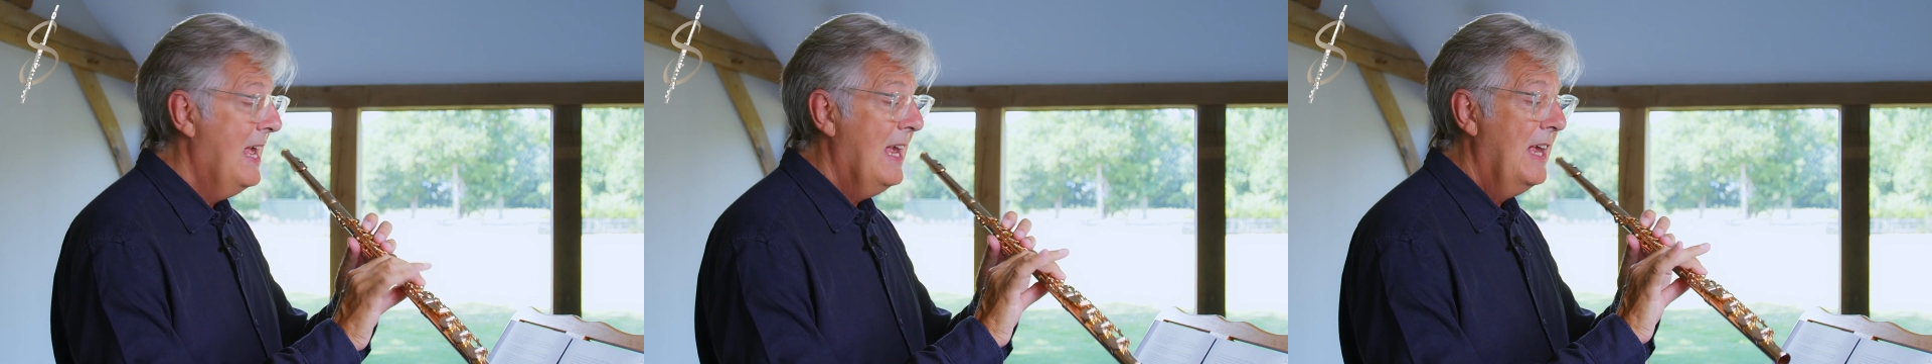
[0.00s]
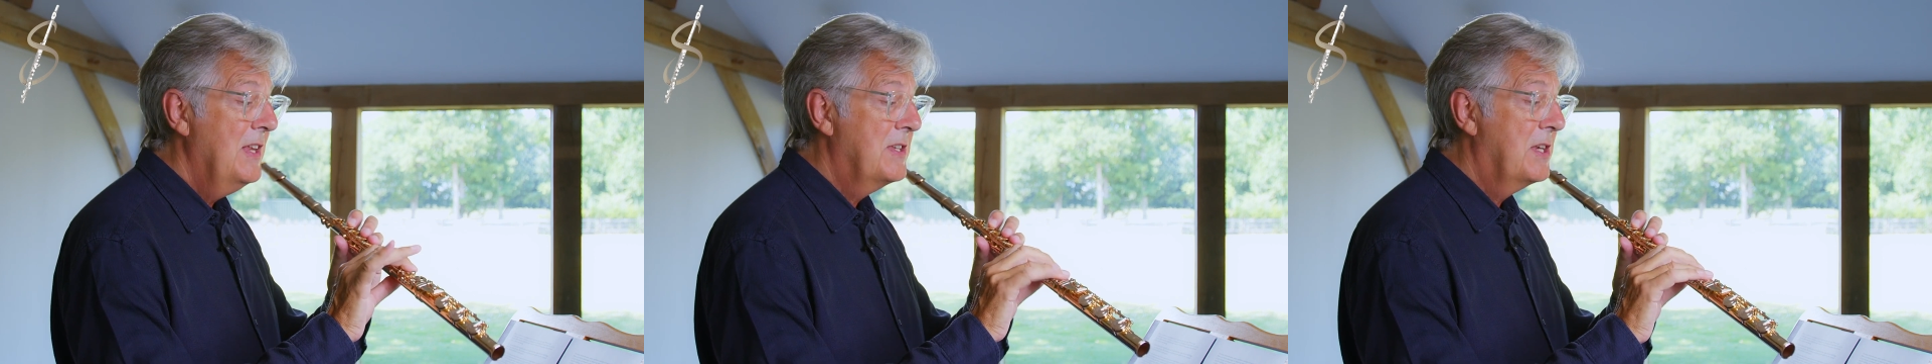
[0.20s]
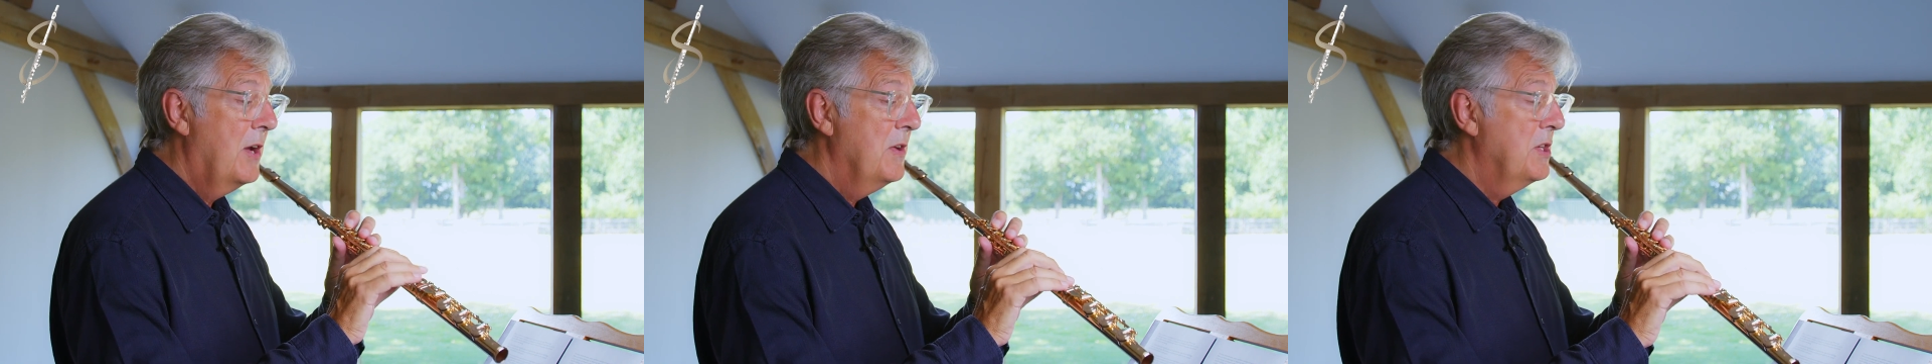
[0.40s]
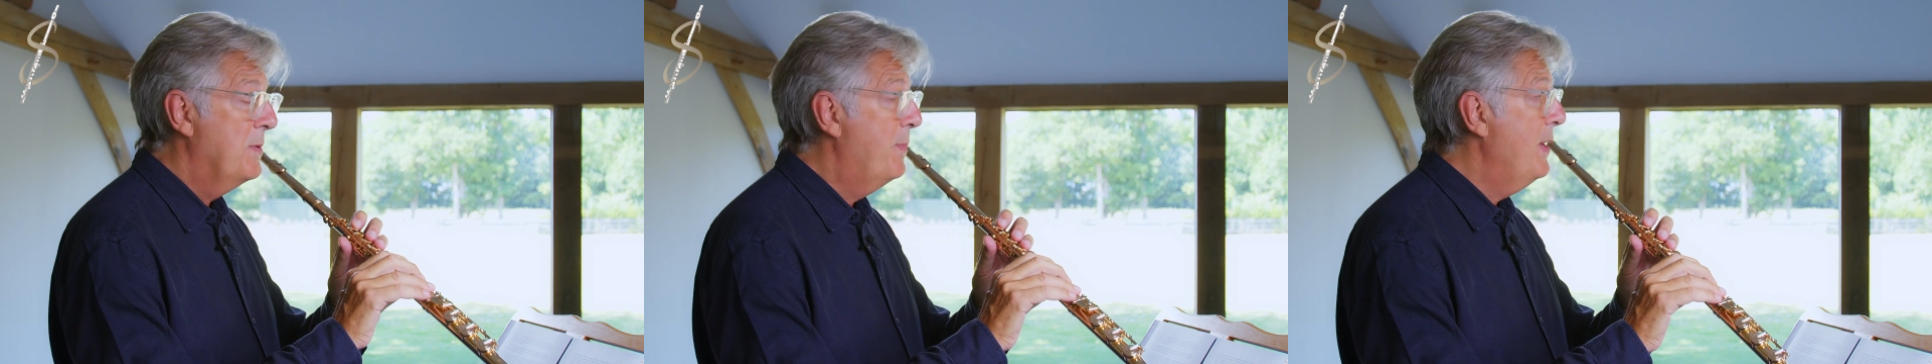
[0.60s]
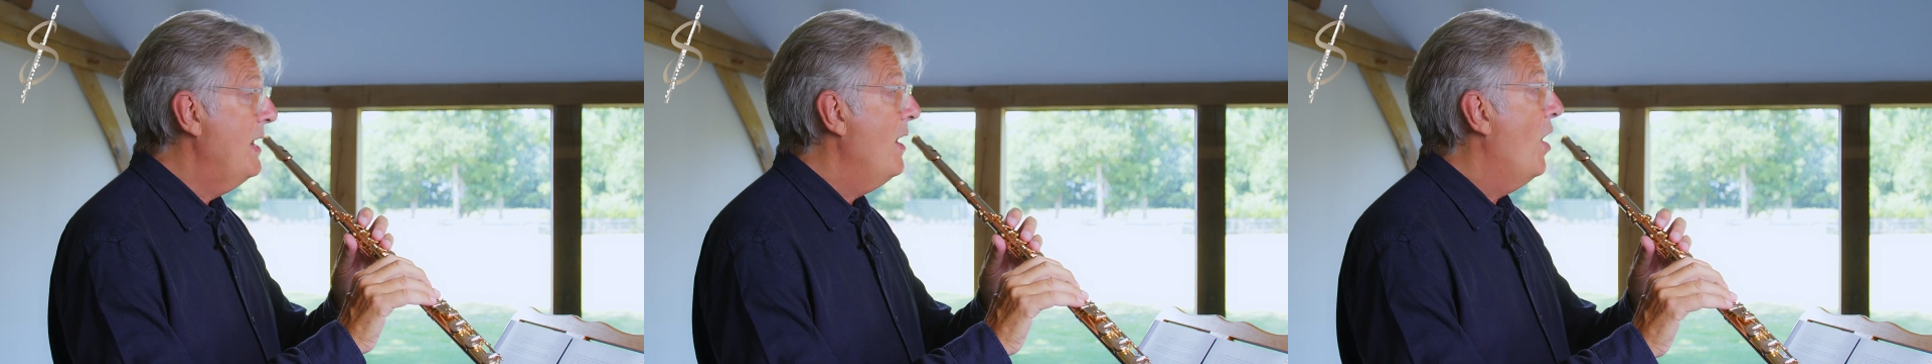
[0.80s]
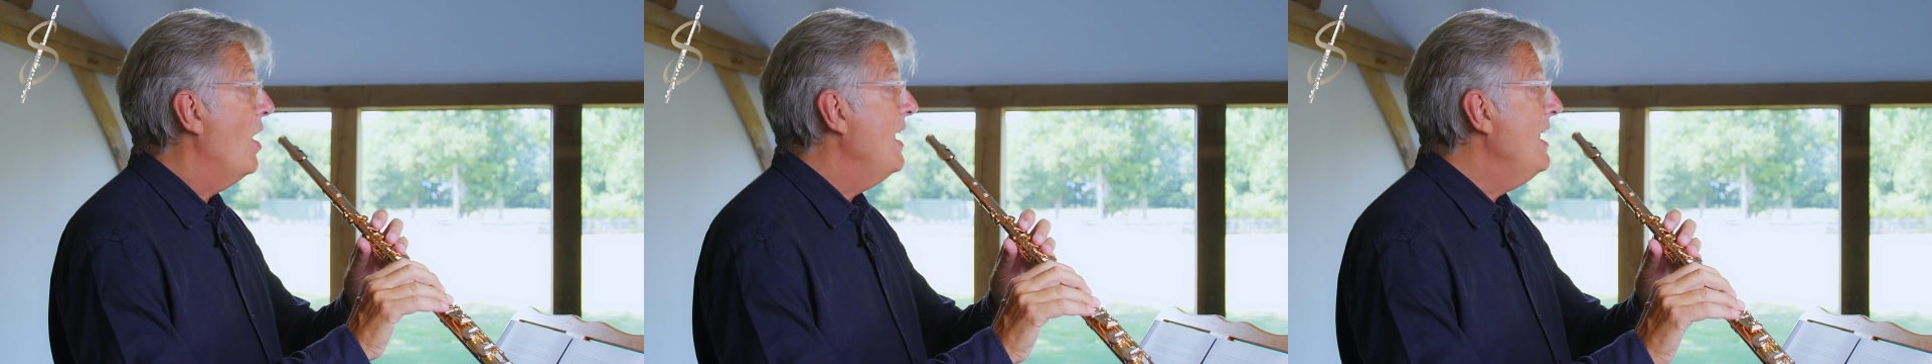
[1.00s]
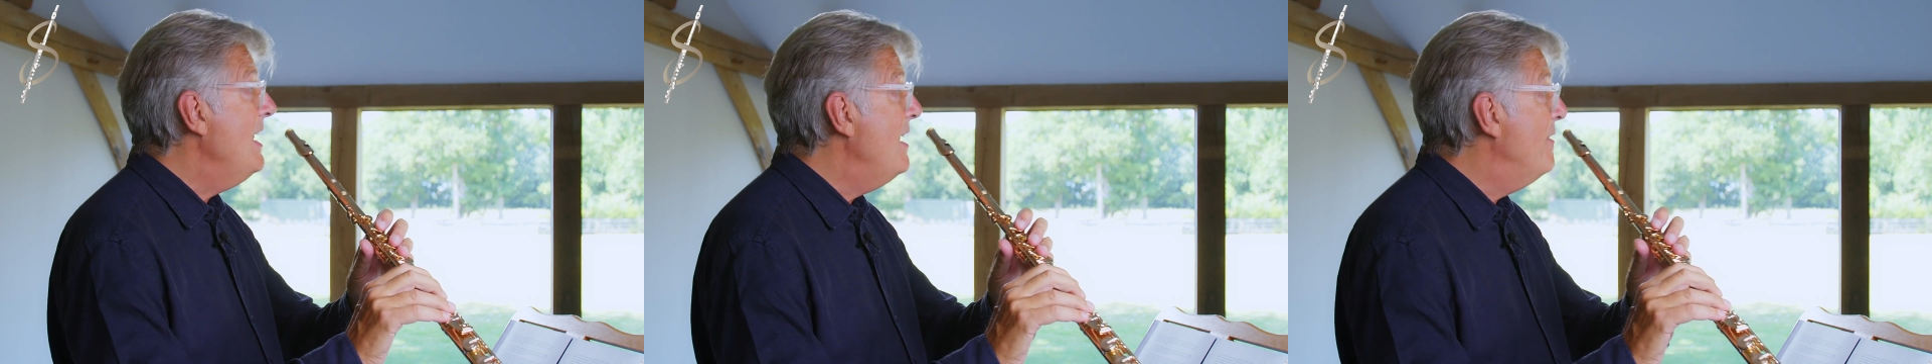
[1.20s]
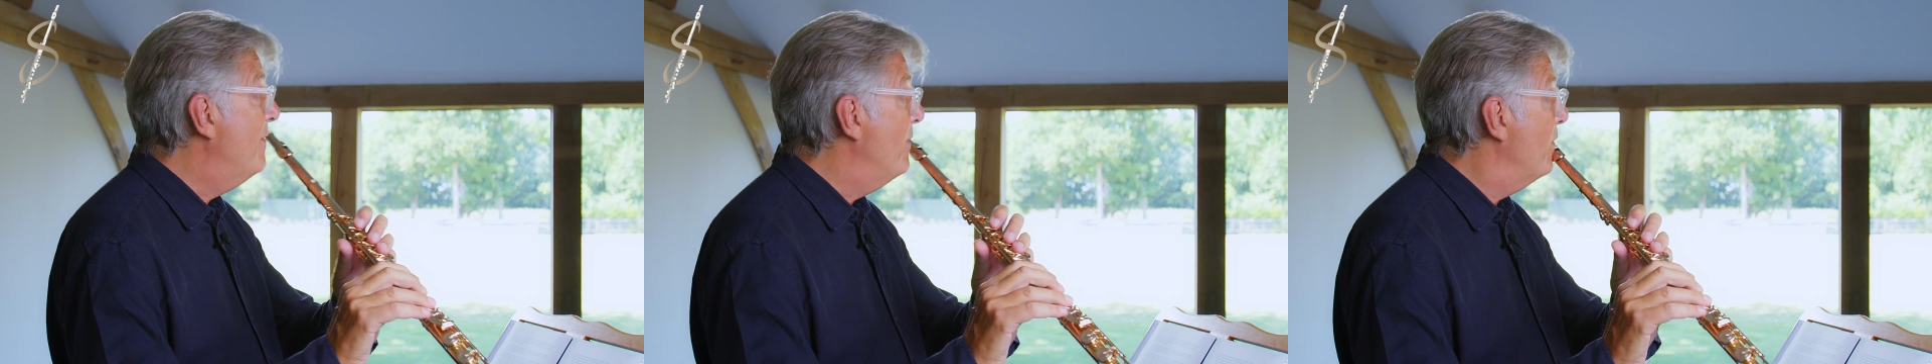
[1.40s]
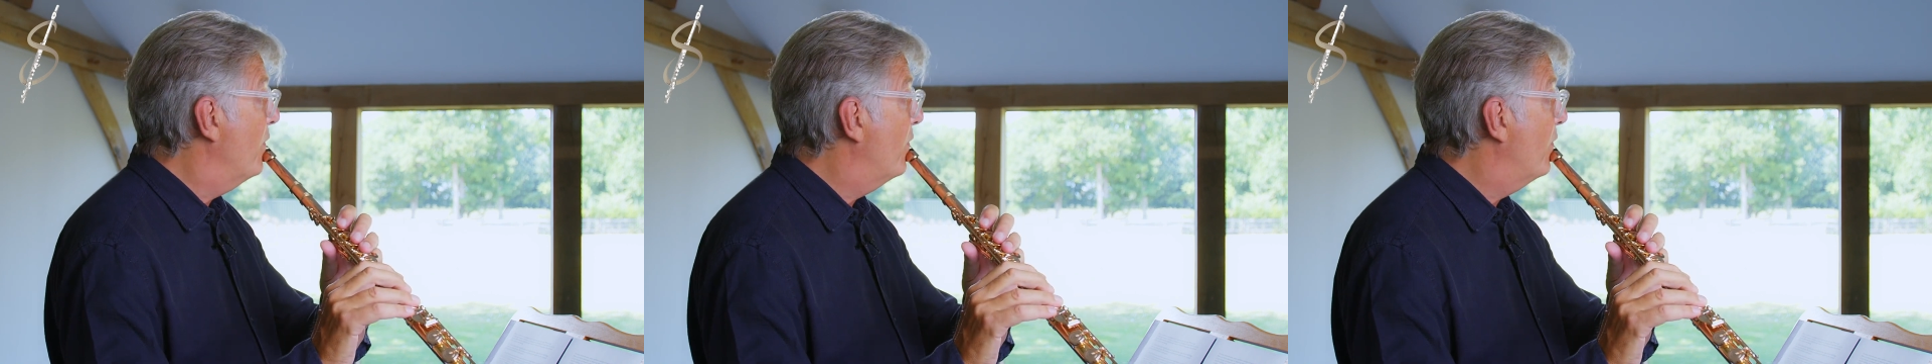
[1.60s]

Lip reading: is going to be even